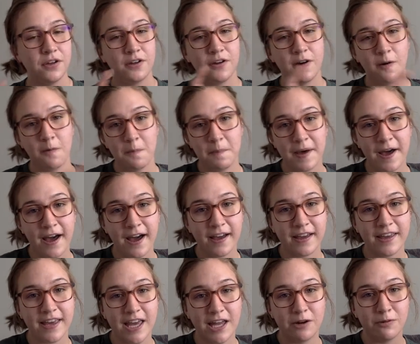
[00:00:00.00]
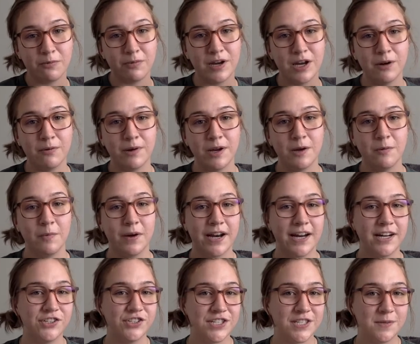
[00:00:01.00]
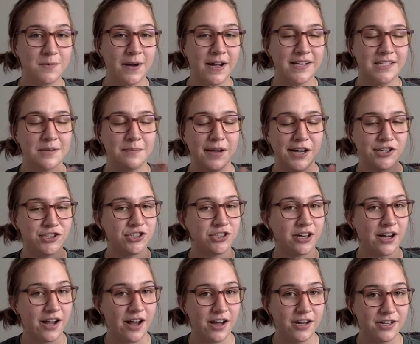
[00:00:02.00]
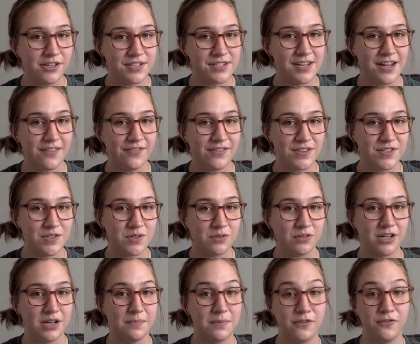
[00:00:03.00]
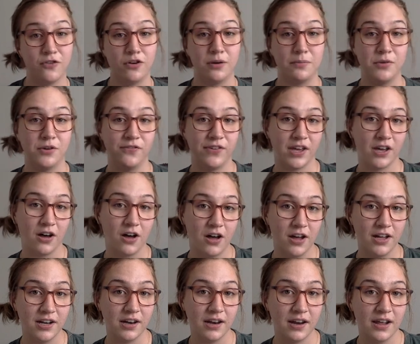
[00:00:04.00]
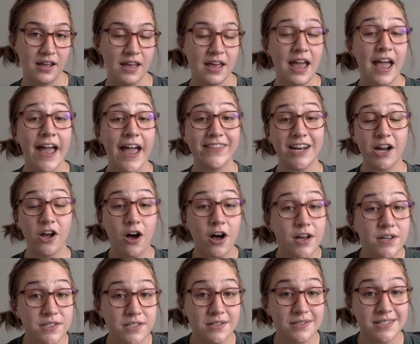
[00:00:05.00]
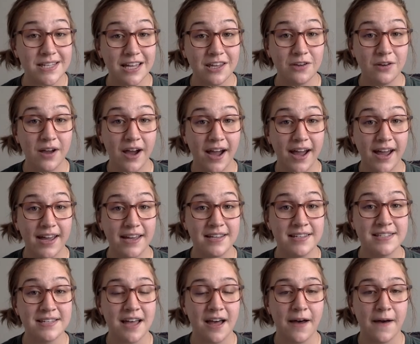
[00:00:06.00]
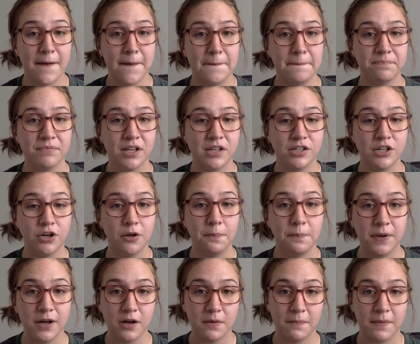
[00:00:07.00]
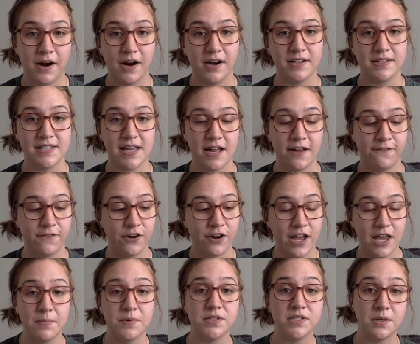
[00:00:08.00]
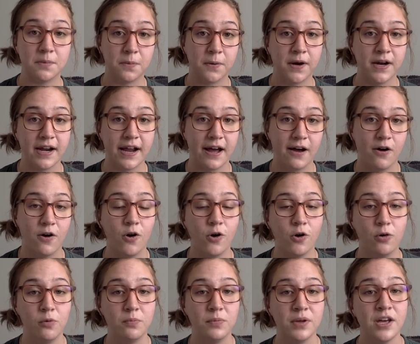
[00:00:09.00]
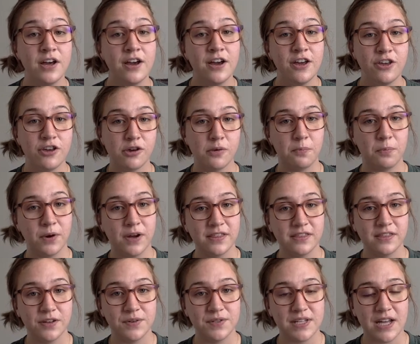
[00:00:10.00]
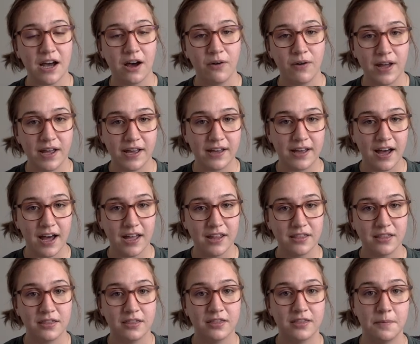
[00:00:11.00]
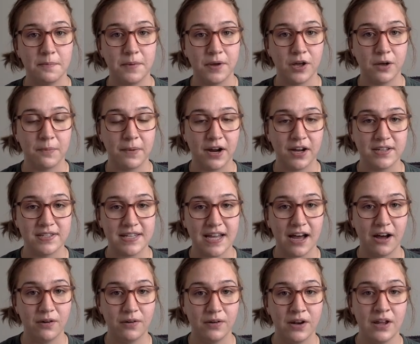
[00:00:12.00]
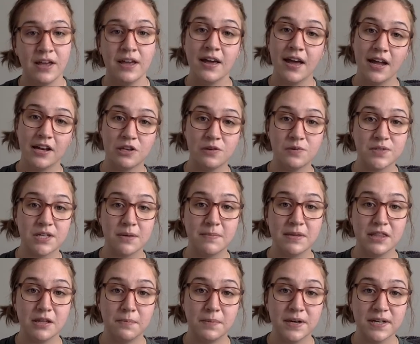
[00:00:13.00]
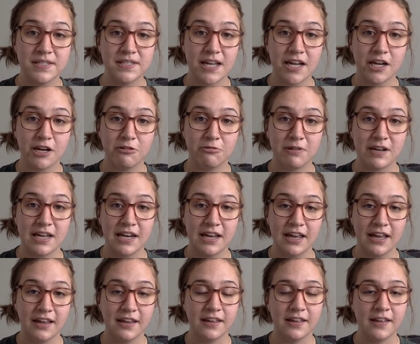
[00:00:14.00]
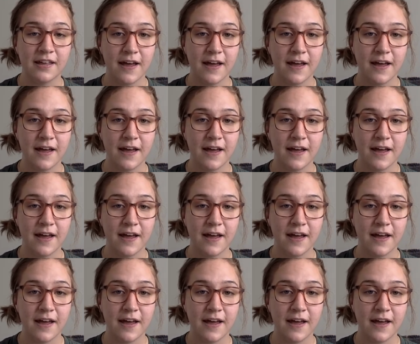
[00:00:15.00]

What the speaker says: go back, and reread what I just read to make sure I understand the story before moving on. And then I also sent you guys little bookmarks that if you're able to print at home, you can print those out and cut the bookmarks out and use them in the books that you're reading